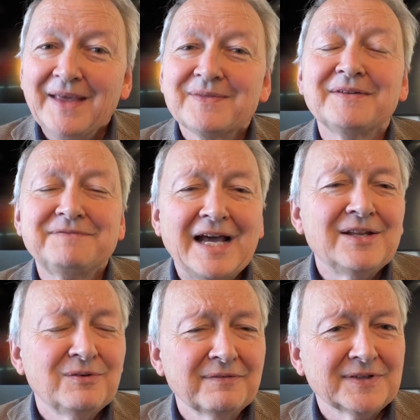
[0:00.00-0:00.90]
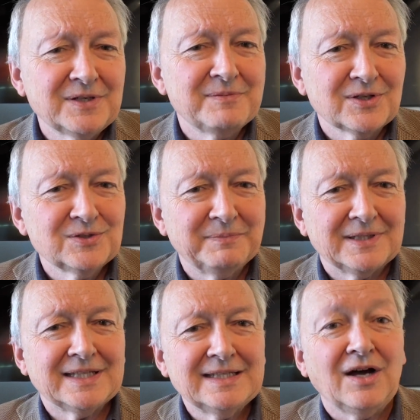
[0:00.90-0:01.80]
the value of a commercial building